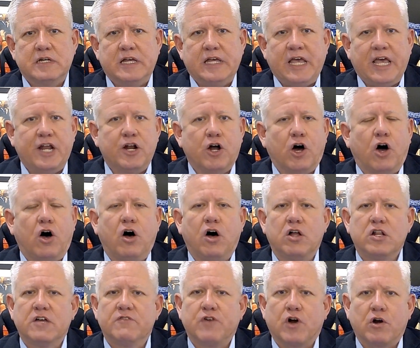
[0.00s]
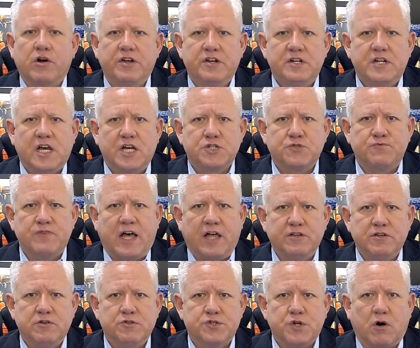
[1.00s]
and all of our index
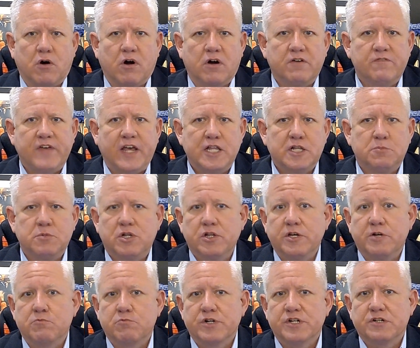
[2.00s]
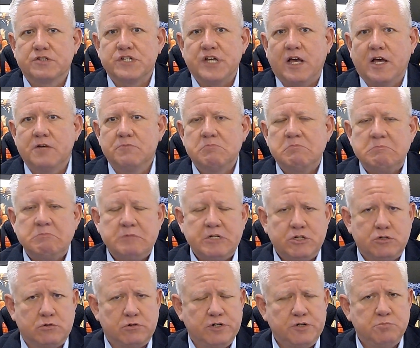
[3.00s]
values are available in real time,
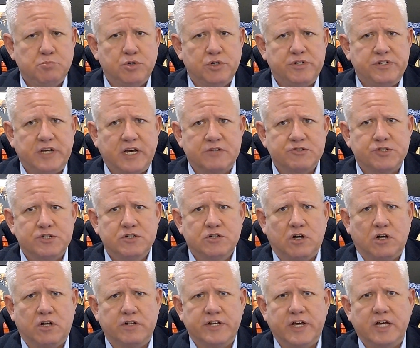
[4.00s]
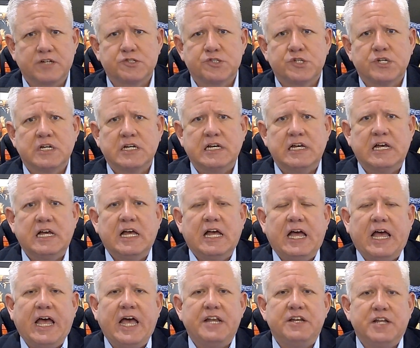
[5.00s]
including PutDex and CallDex,
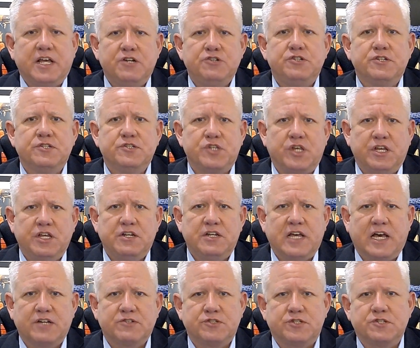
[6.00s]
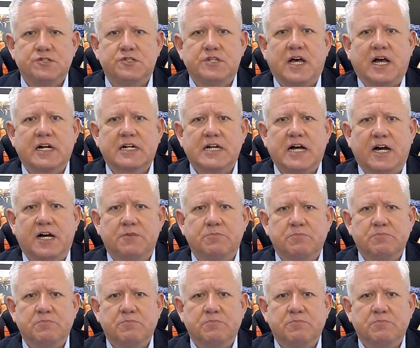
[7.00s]
at nationsindexes.com.